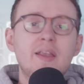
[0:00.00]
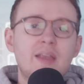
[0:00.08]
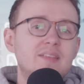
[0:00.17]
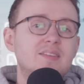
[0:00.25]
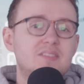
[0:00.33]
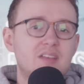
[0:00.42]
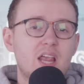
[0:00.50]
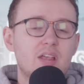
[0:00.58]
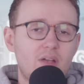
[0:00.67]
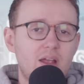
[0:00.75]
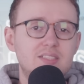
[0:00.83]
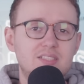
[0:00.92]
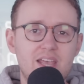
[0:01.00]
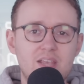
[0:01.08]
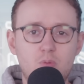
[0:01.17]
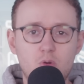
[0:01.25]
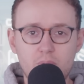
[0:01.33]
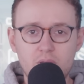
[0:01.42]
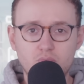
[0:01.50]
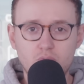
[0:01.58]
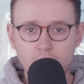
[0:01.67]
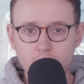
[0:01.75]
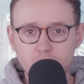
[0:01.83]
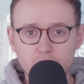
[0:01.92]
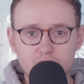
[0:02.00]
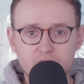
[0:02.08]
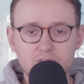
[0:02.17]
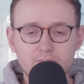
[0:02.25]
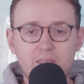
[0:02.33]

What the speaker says: unnecessary red tape will be removed,